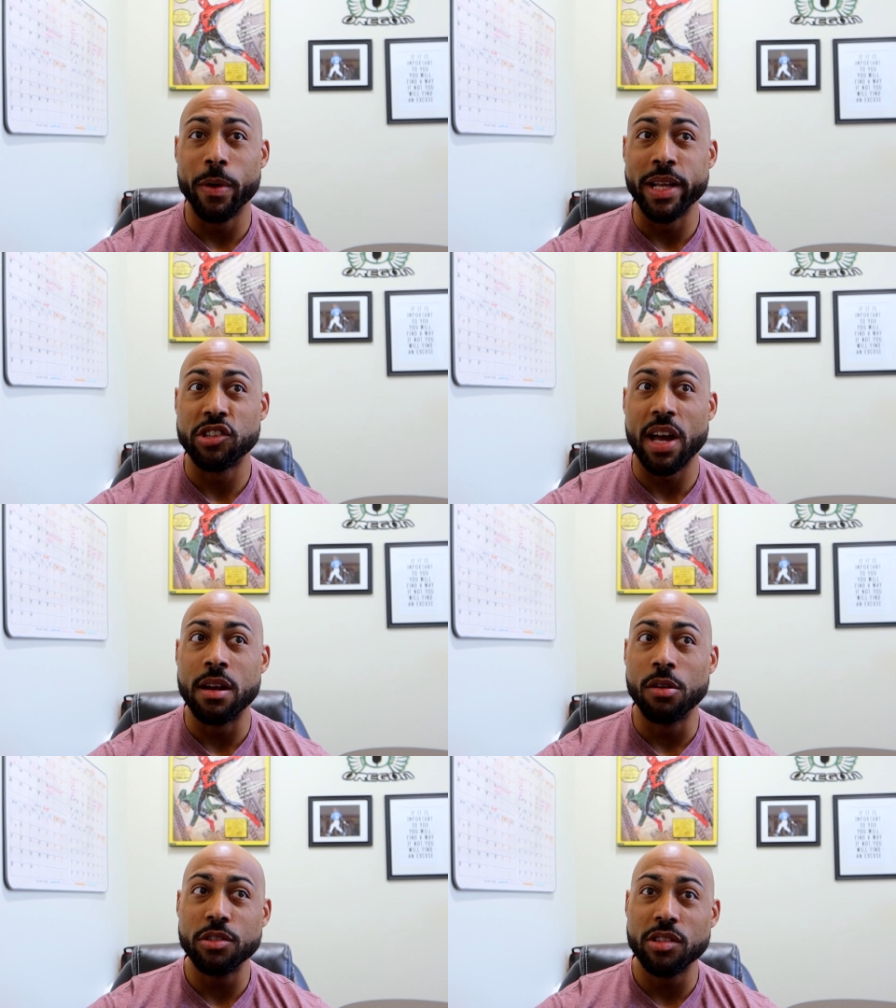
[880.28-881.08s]
which I
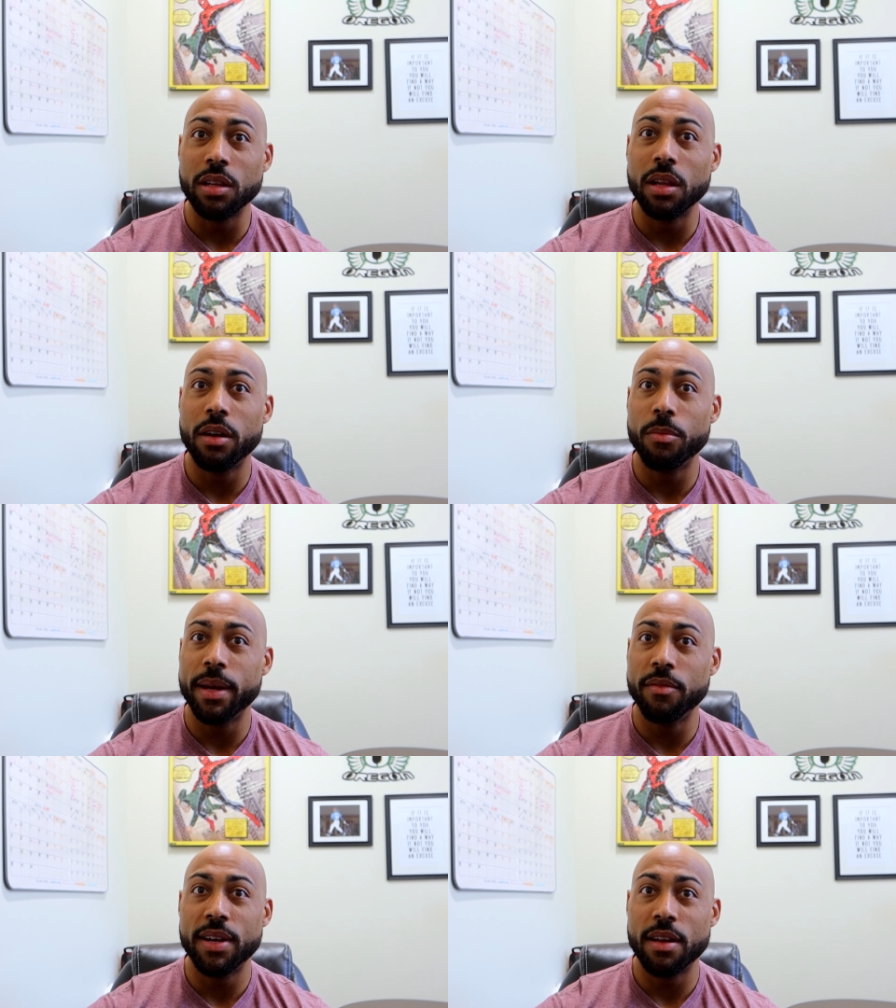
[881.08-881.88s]
noticed a little
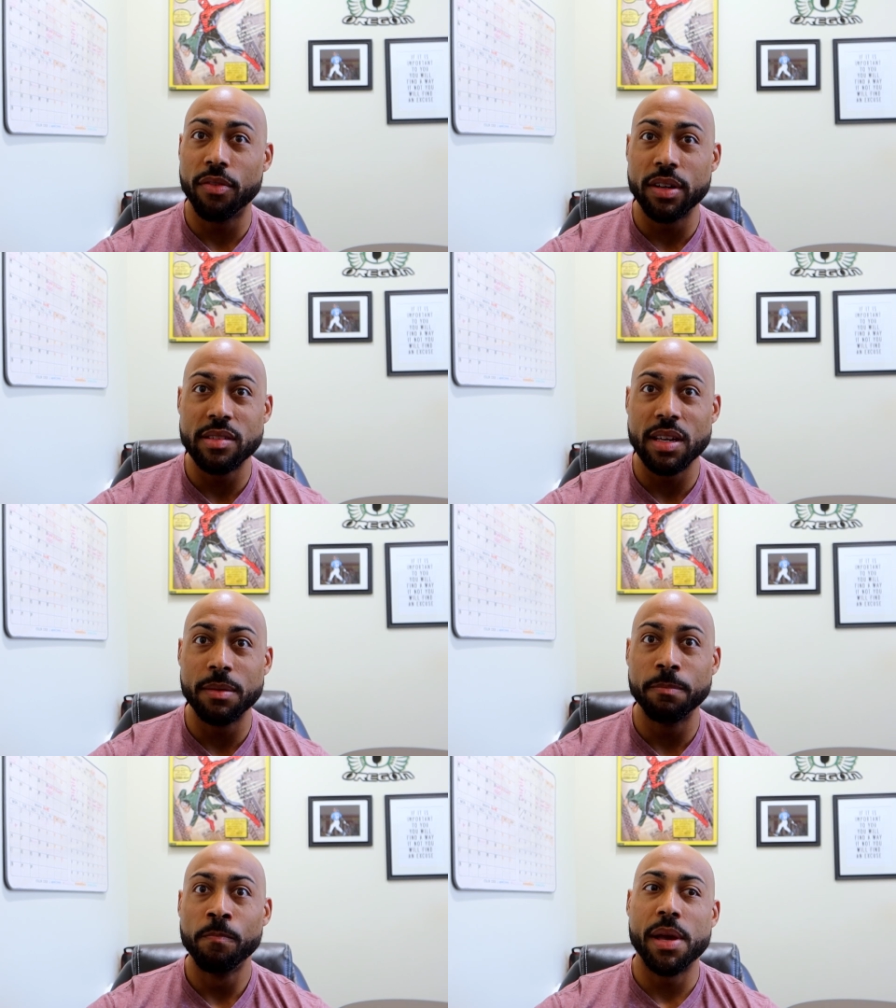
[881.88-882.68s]
bit of a difference
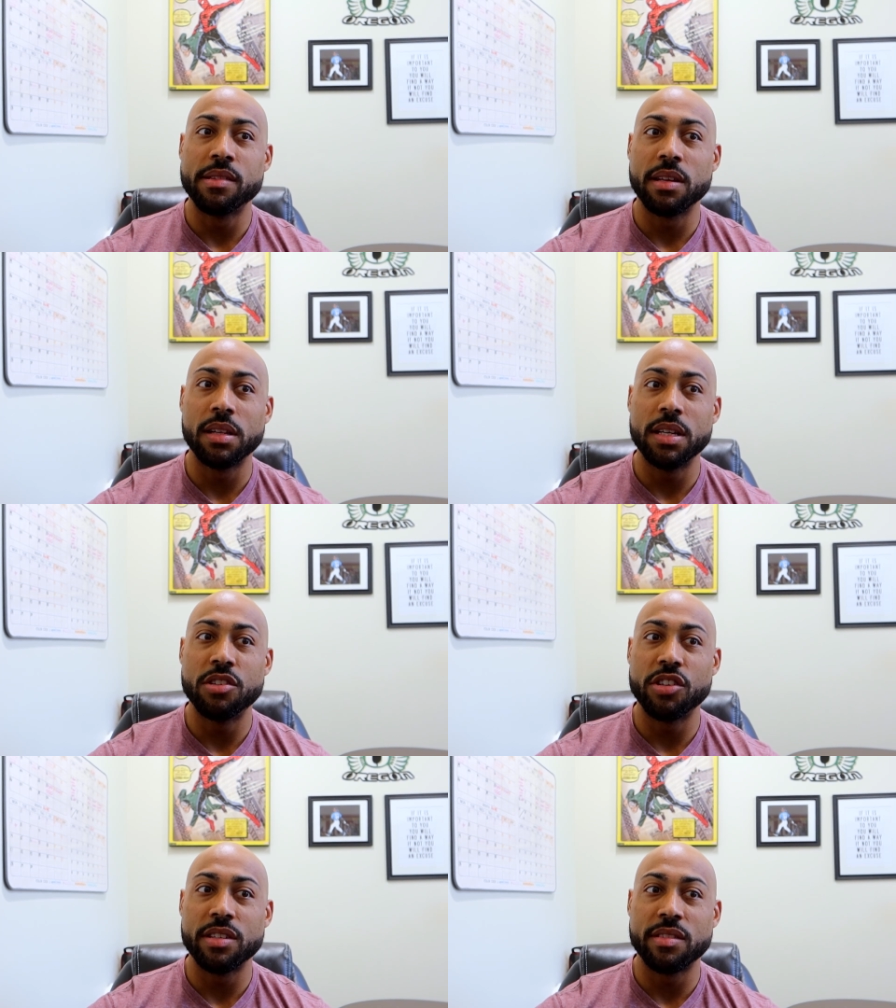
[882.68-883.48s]
in. Basically
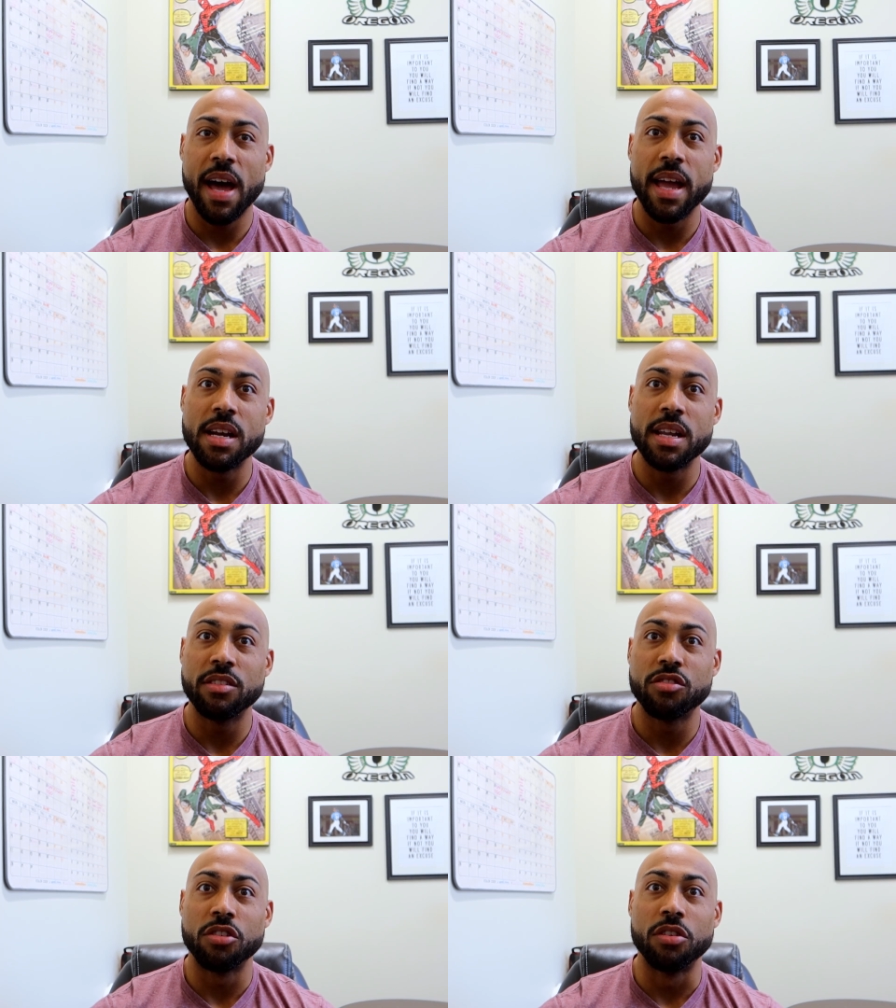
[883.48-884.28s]
just
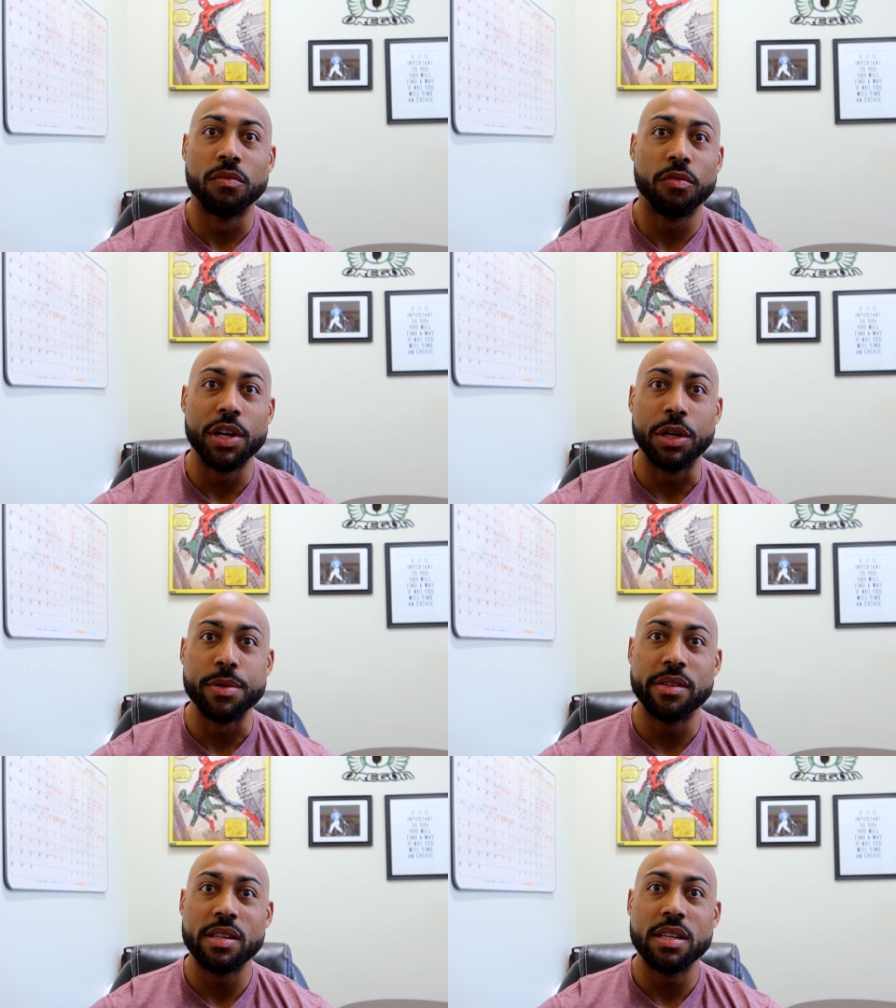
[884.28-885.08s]
heightening certain
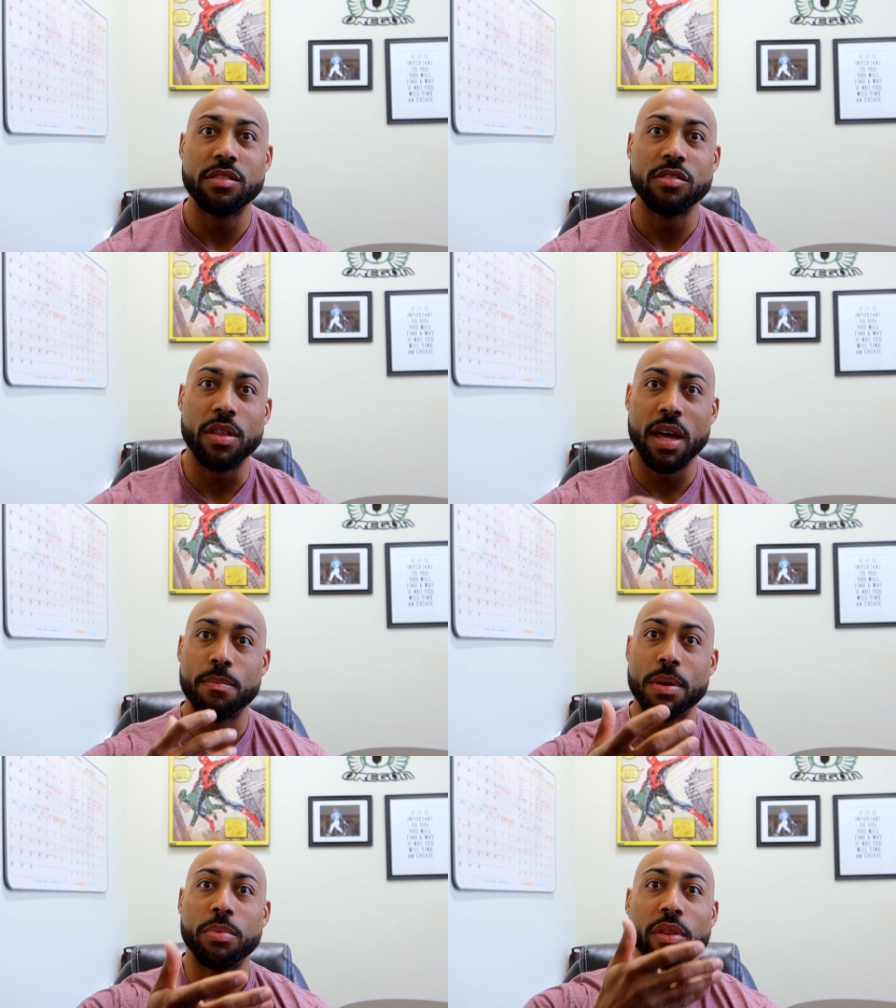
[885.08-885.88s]
frequencies so
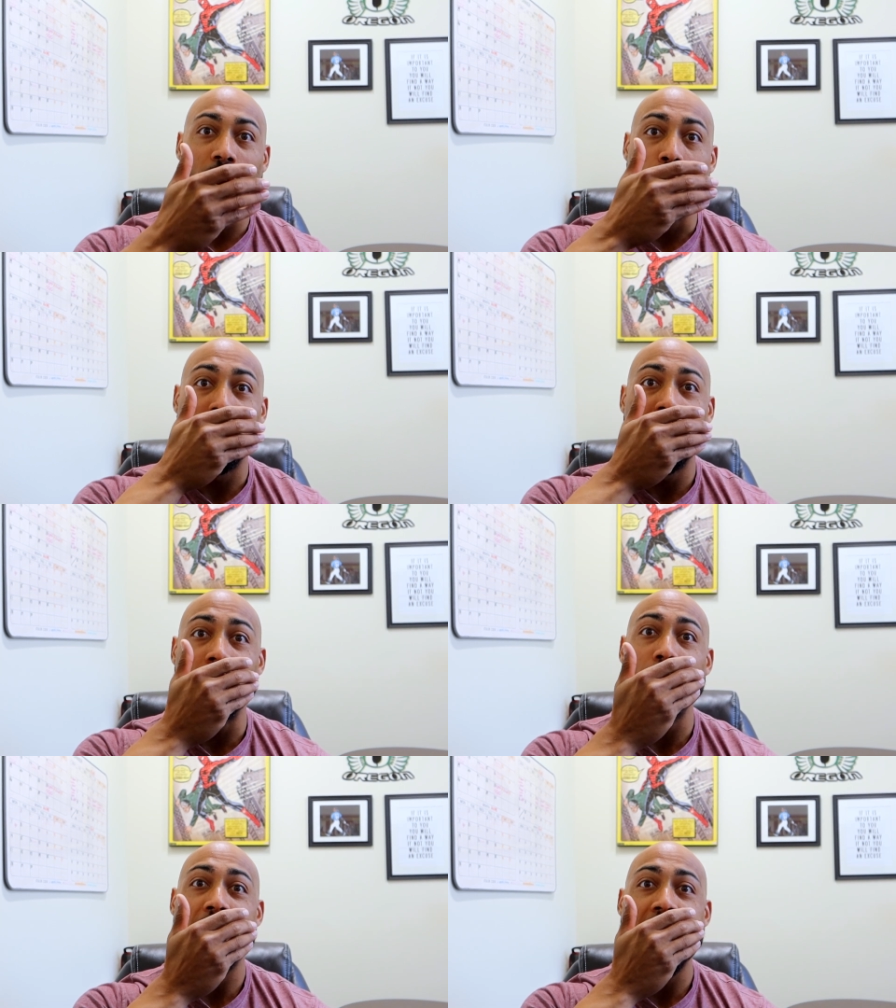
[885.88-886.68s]
that people that are
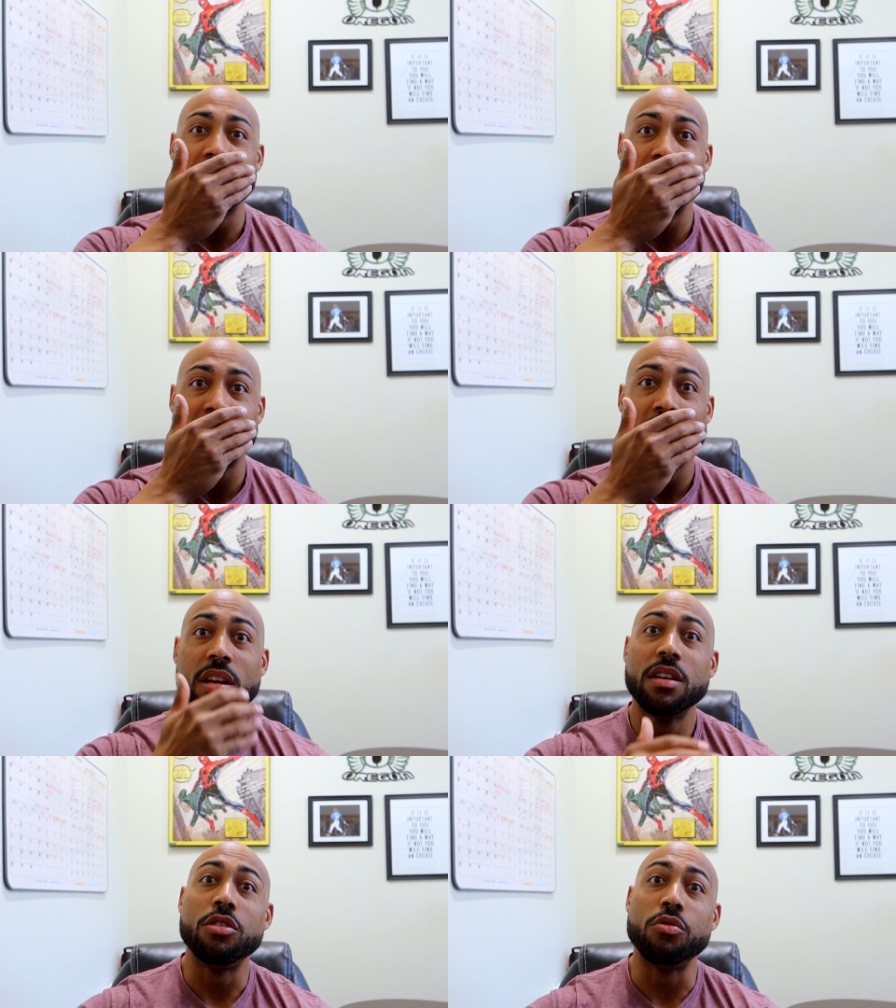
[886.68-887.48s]
wearing masks,
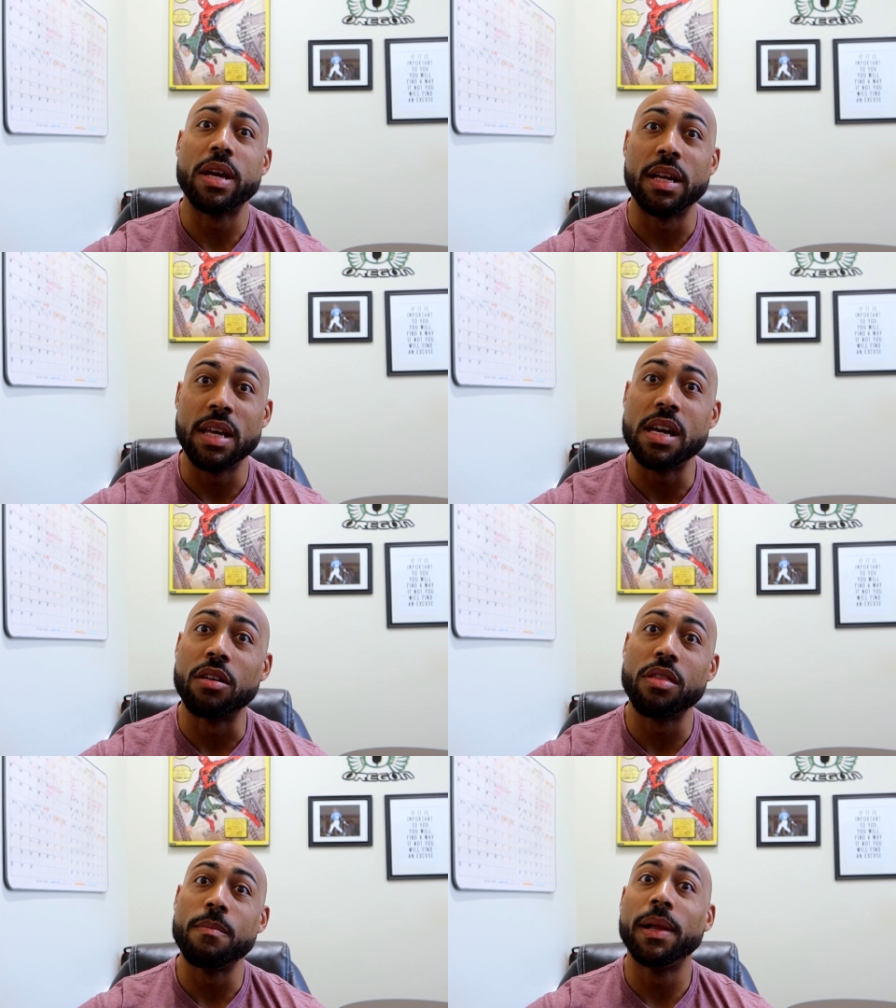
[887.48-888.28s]
you can
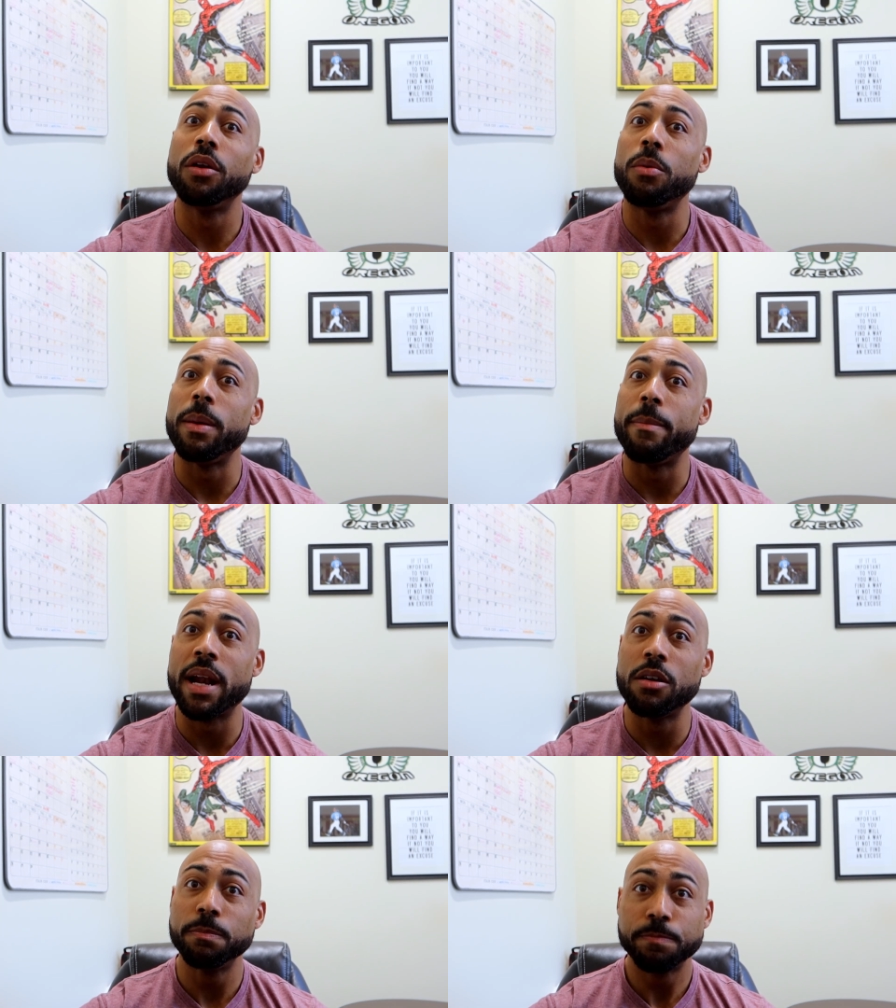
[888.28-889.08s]
hear them a little bit better.